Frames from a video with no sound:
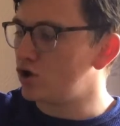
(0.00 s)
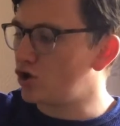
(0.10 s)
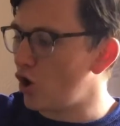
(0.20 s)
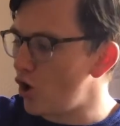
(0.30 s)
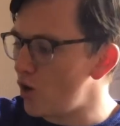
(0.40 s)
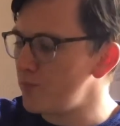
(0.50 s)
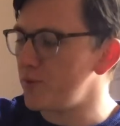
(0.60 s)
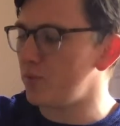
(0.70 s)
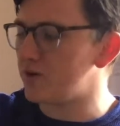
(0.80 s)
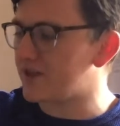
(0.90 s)

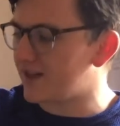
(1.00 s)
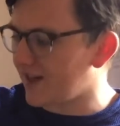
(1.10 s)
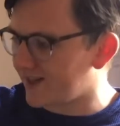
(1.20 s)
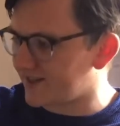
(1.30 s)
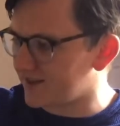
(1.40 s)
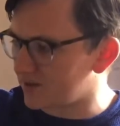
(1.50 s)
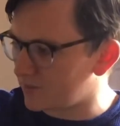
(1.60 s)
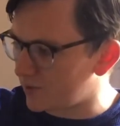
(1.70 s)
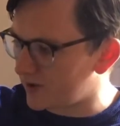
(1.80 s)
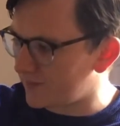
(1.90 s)
Tom was a nice little
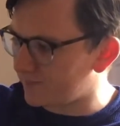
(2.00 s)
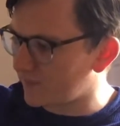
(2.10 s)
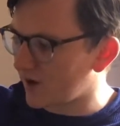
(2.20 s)
boy.